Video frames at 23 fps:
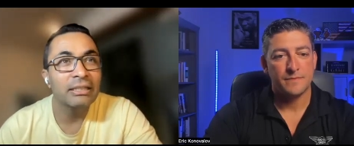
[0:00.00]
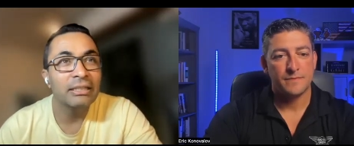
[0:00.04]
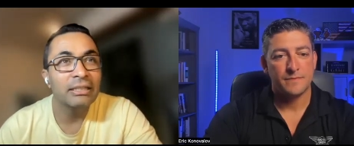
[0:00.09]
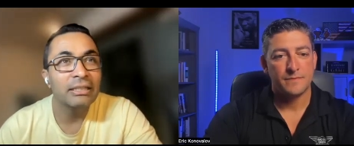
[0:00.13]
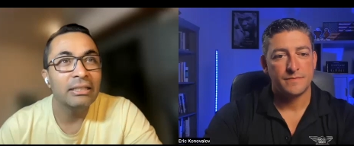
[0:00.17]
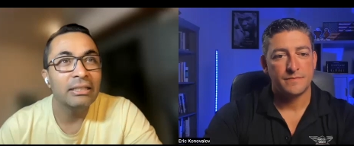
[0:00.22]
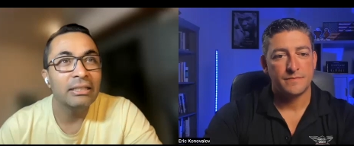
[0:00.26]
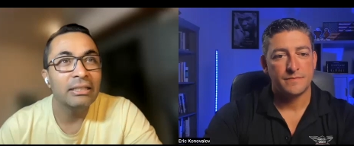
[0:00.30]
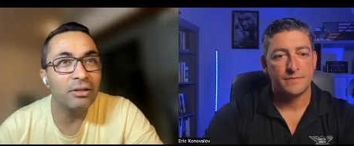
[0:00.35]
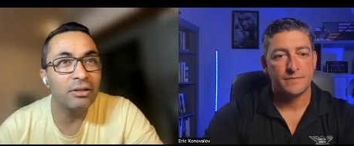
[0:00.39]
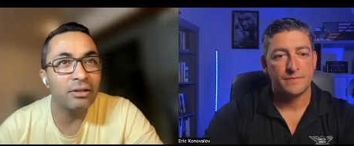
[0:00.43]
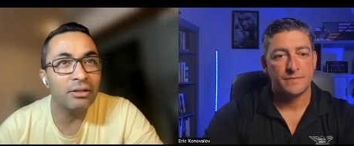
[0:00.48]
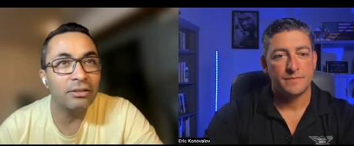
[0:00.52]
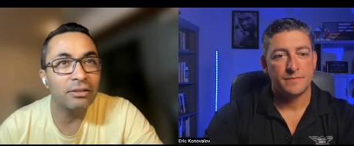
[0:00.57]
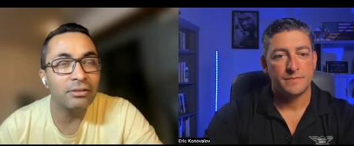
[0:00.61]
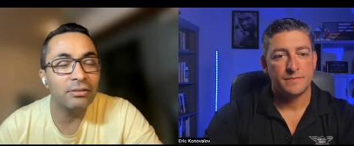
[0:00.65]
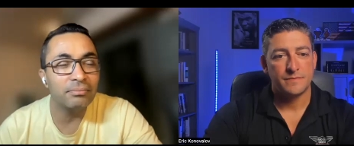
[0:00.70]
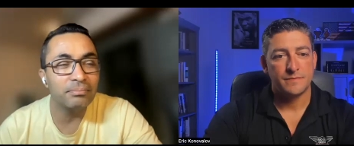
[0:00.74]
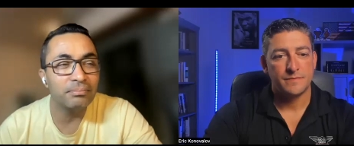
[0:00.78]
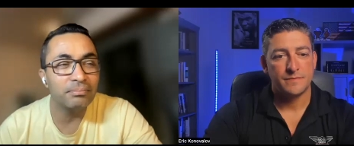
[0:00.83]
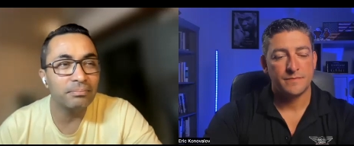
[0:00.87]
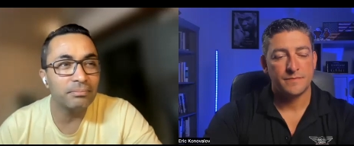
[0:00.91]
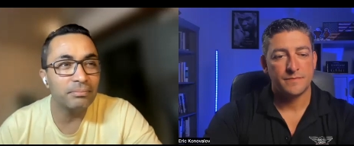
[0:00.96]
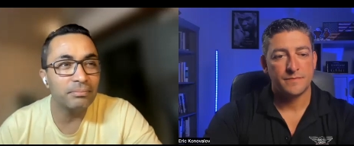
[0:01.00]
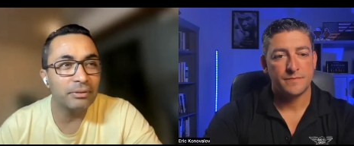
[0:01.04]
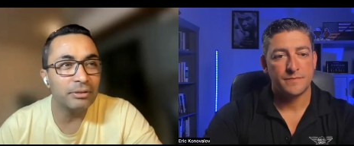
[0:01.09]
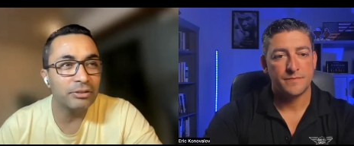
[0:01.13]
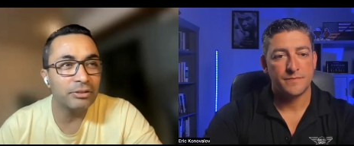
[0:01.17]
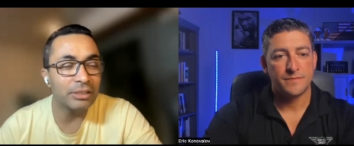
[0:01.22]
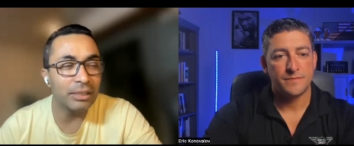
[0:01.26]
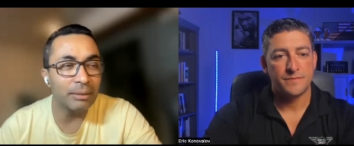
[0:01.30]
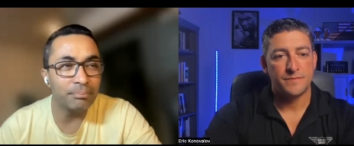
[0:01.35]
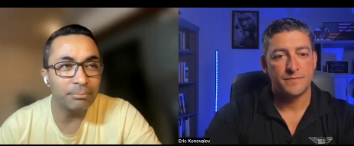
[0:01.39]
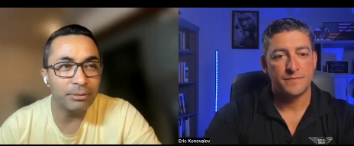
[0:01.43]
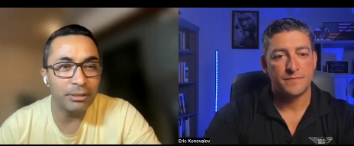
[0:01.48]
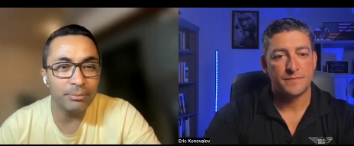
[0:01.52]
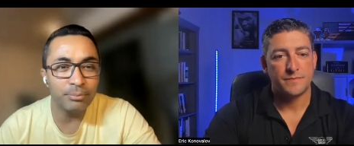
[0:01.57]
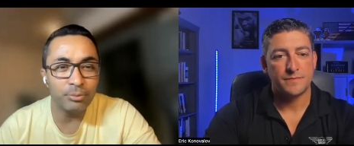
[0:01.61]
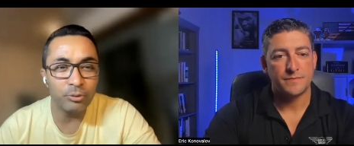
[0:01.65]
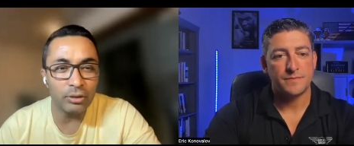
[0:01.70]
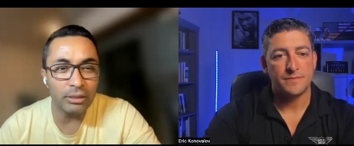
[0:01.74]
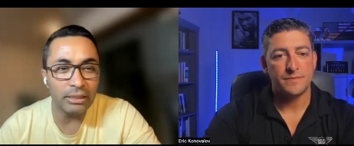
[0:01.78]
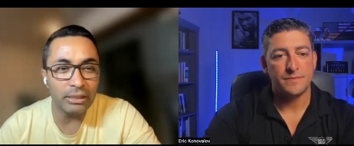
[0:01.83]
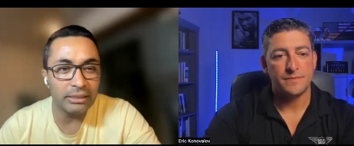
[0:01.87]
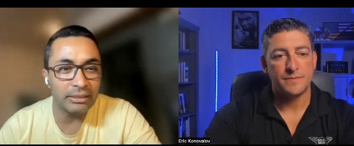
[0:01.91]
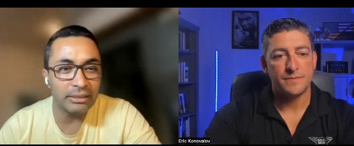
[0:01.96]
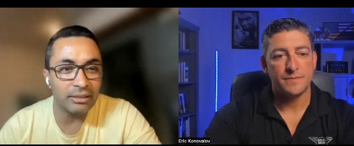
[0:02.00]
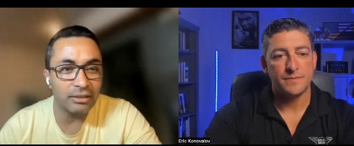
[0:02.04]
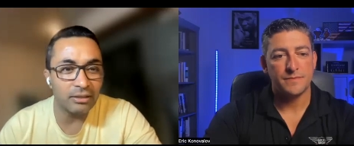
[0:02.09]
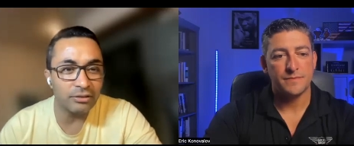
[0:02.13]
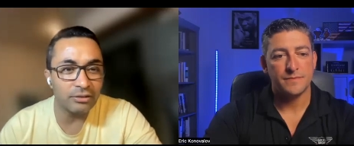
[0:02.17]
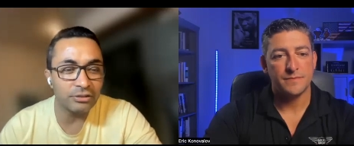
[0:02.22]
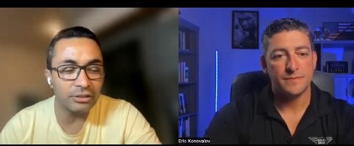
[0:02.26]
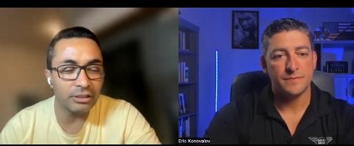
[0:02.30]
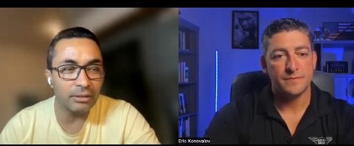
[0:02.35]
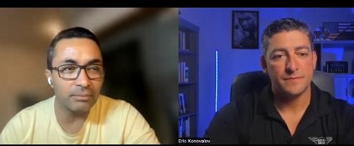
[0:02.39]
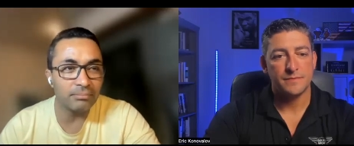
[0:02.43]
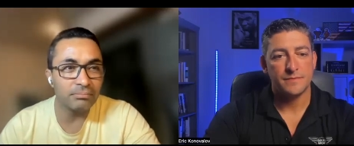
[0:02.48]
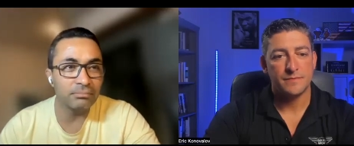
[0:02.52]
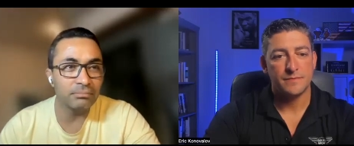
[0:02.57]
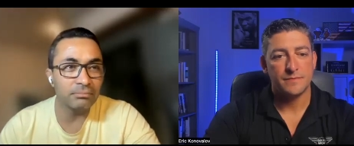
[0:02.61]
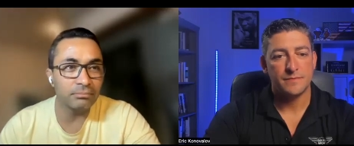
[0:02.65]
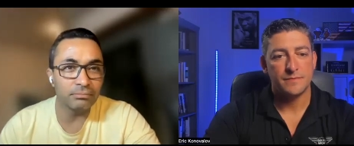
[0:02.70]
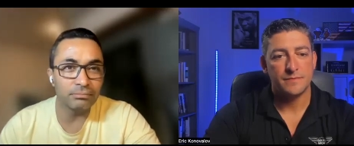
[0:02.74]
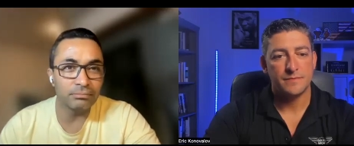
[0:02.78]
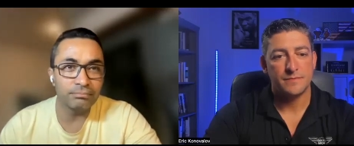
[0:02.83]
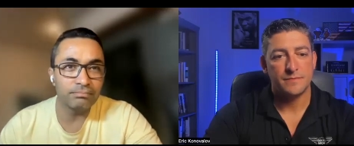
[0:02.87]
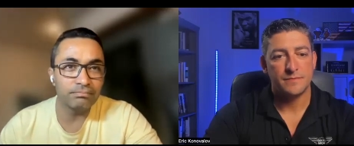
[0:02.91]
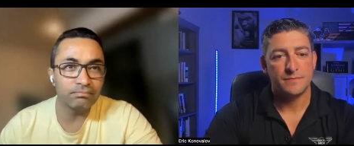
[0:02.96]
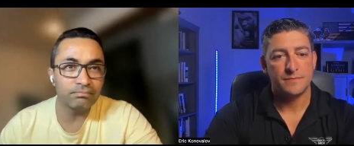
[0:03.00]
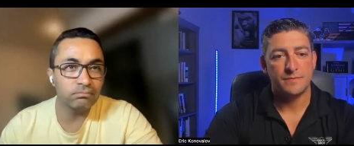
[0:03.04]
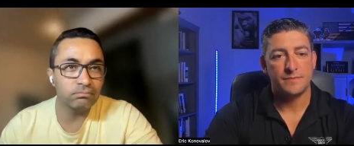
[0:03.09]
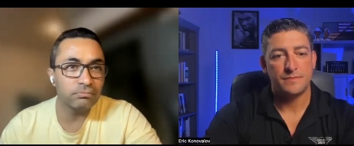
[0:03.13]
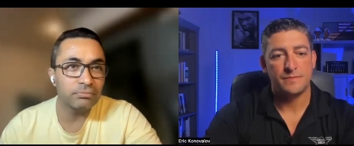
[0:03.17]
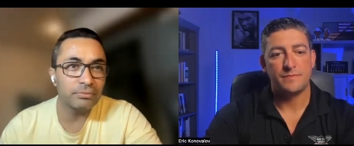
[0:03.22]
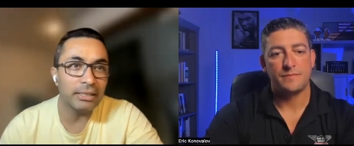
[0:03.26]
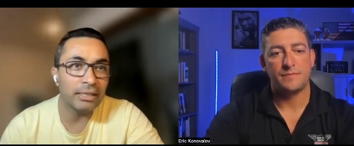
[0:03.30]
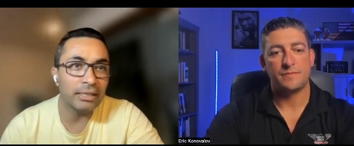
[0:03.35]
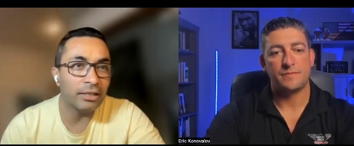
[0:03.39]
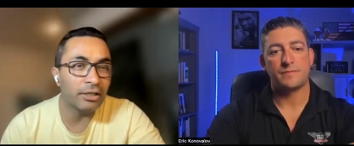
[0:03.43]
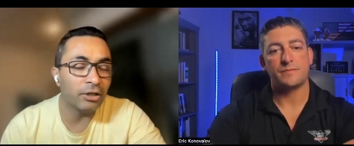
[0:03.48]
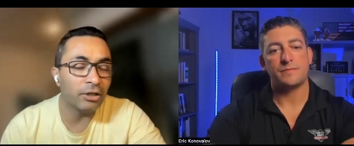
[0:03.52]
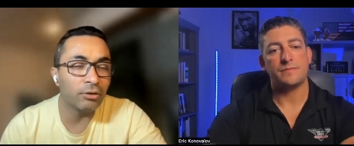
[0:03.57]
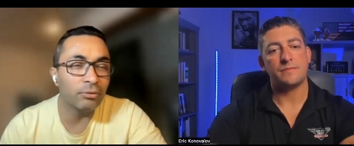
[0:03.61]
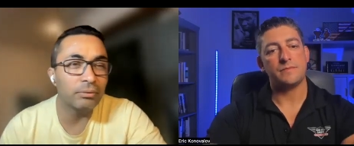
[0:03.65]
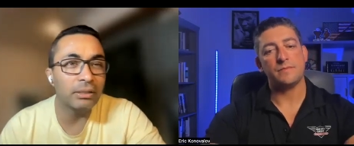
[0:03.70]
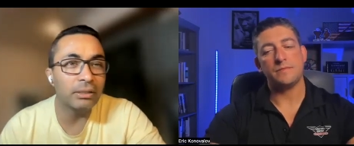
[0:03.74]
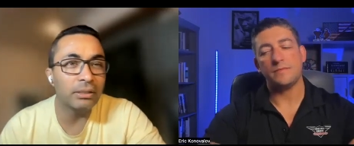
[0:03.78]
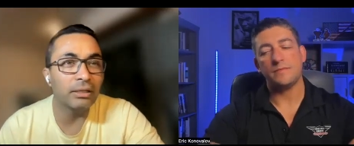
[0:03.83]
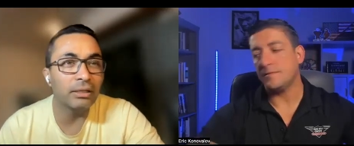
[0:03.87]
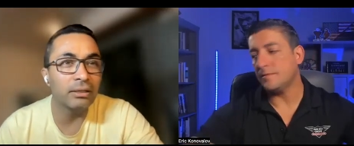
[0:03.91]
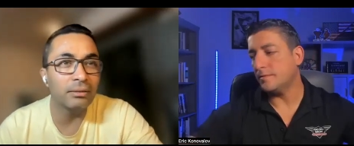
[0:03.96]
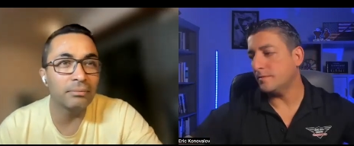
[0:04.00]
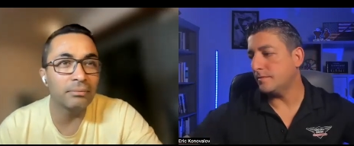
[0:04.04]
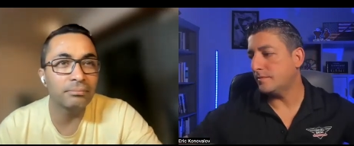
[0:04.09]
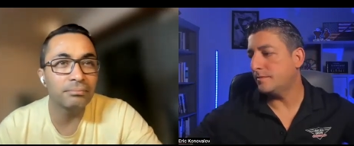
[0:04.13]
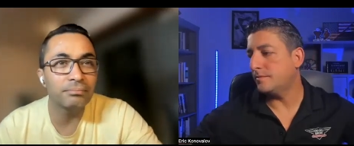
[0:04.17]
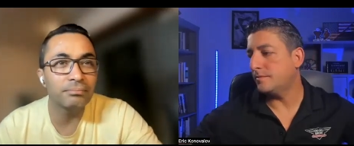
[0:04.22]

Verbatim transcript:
Speaker 1: there are some people and there are some, you know, uh,